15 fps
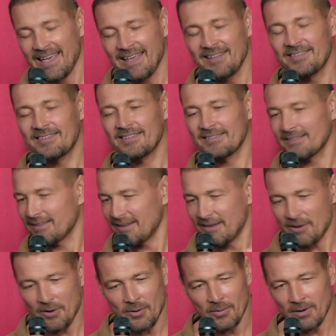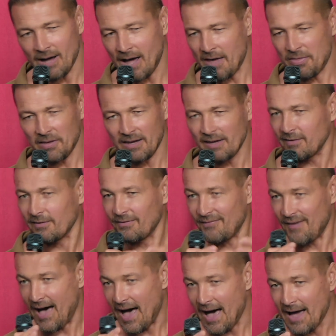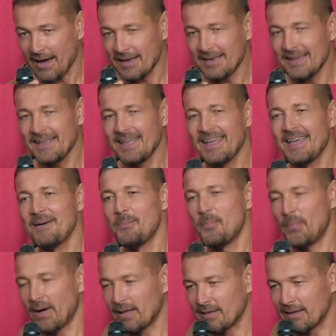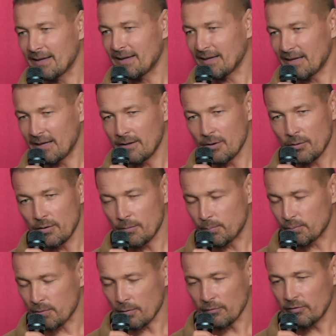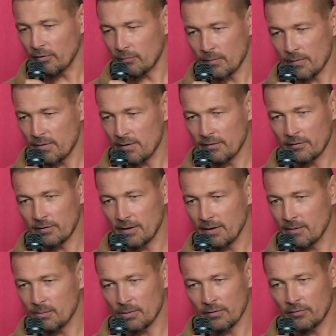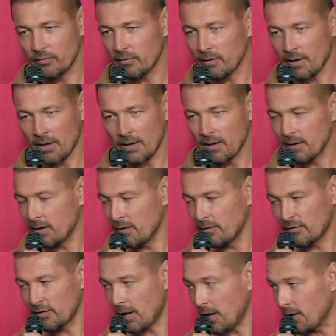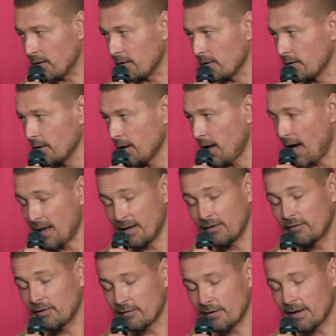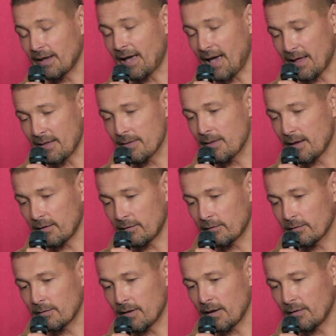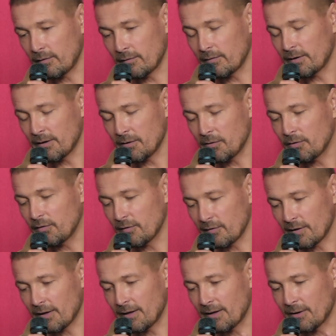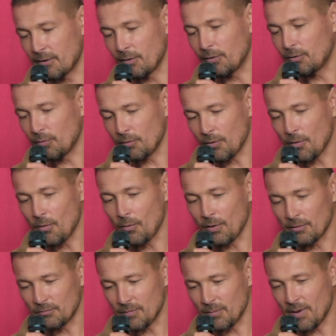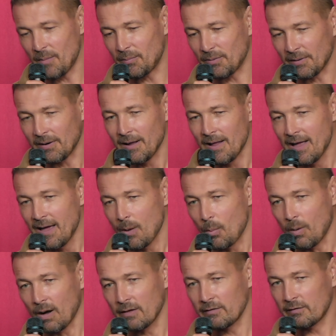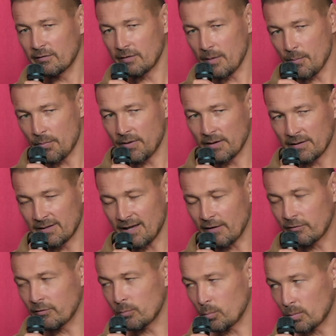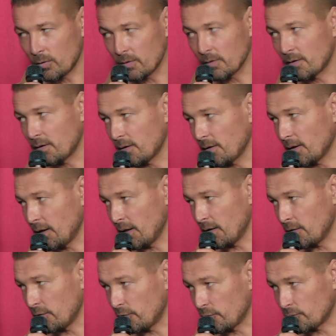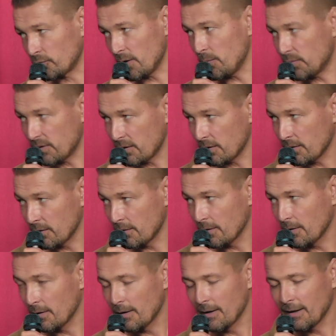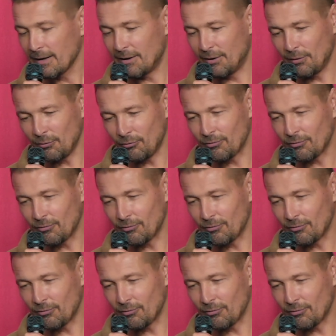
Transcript: It's, you know, I think it's fine. But, you know, the process with this scene was uh, insane. And it's just like, and that's, that's, you know, just like good to know and remember once something doesn't work in a script, you